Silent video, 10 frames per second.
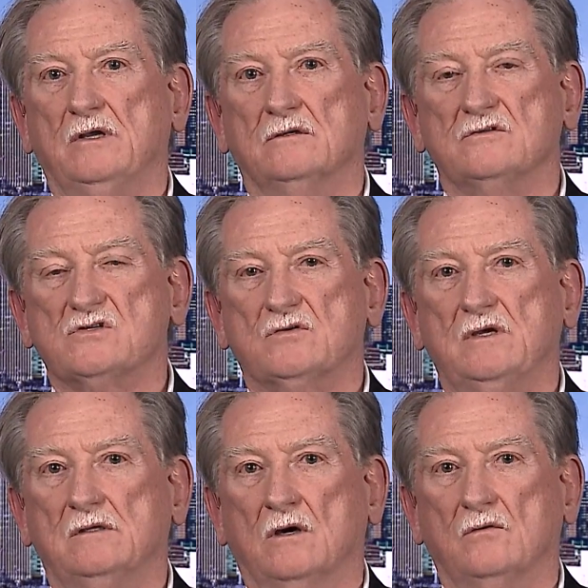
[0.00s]
on the
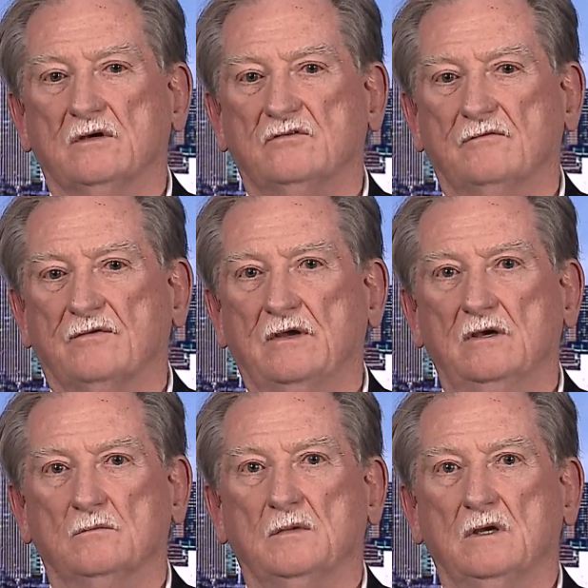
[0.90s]
street know except for
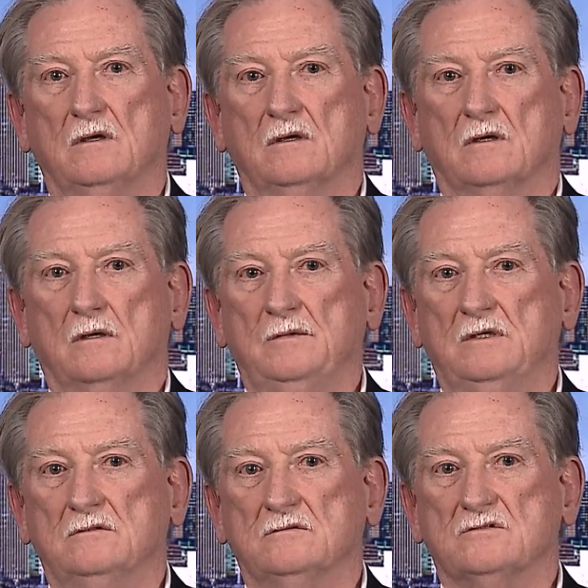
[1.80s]
him? I
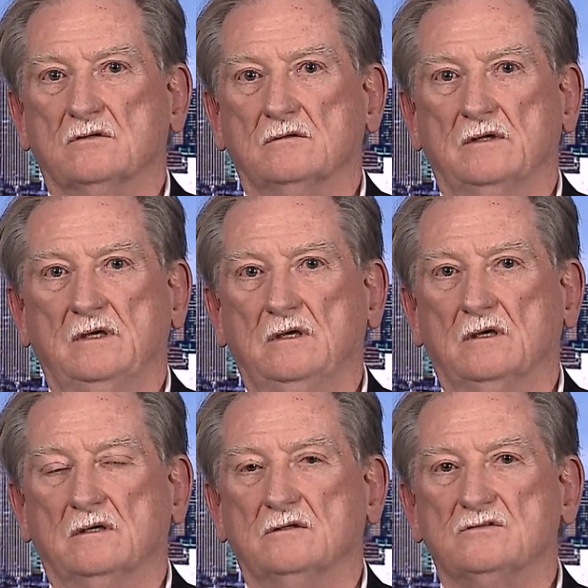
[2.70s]
mean, certainly,
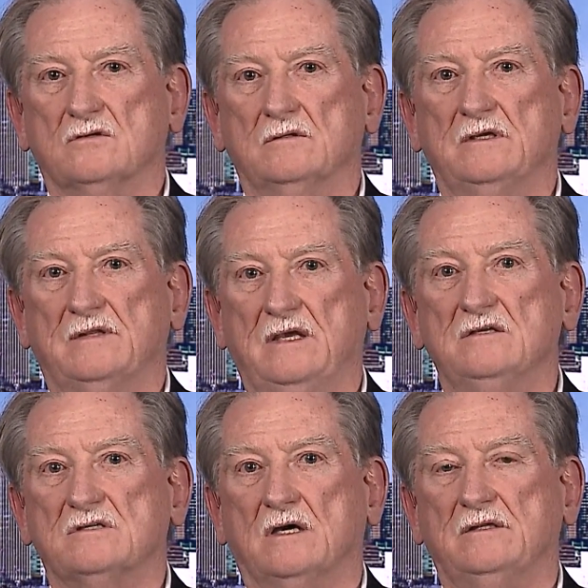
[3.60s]
uh, certainly that
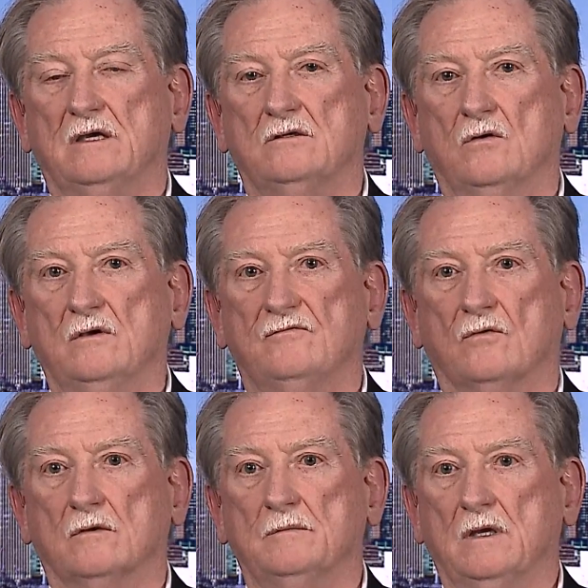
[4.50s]
he's got that going
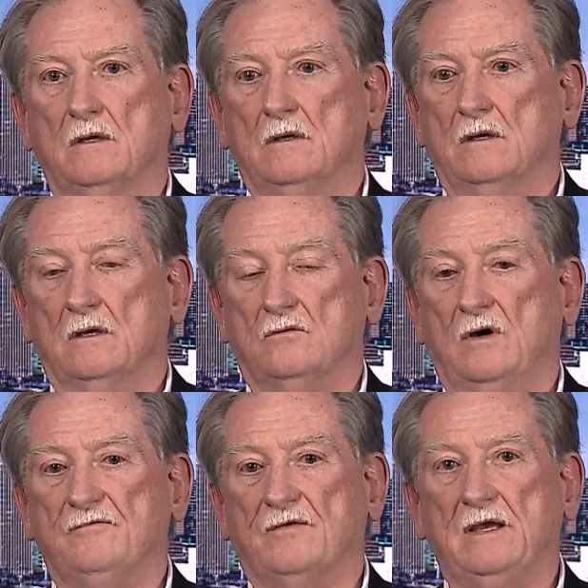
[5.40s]
for him. And
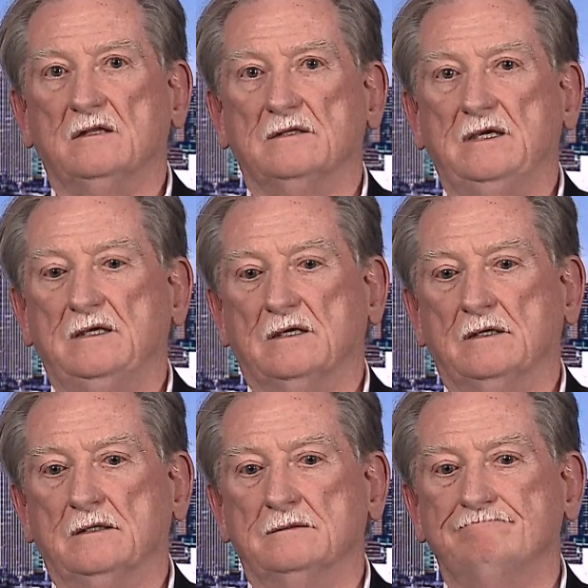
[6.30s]
quite frankly,
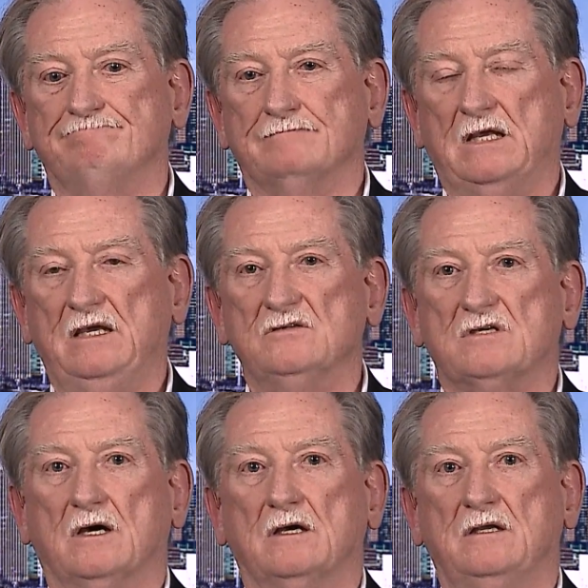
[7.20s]
um, he's
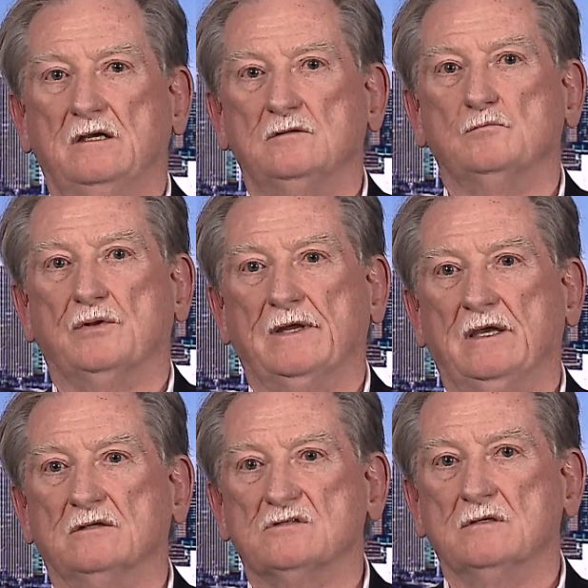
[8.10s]
got hidden
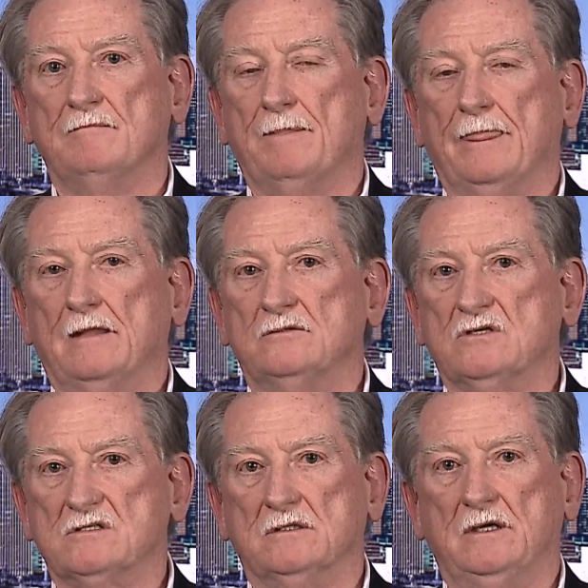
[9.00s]
plans,
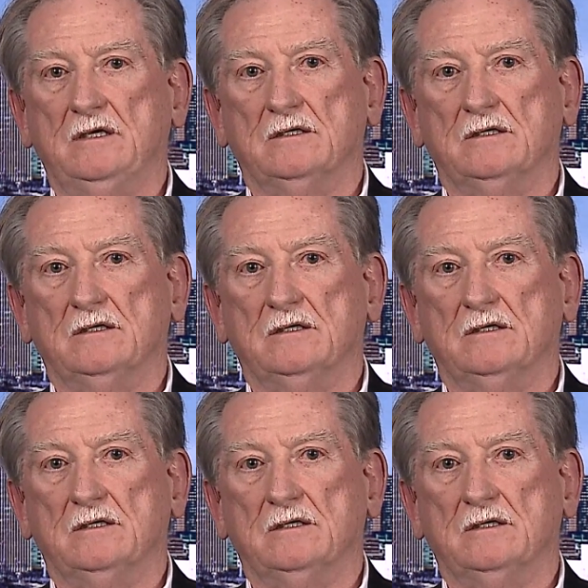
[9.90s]
just like,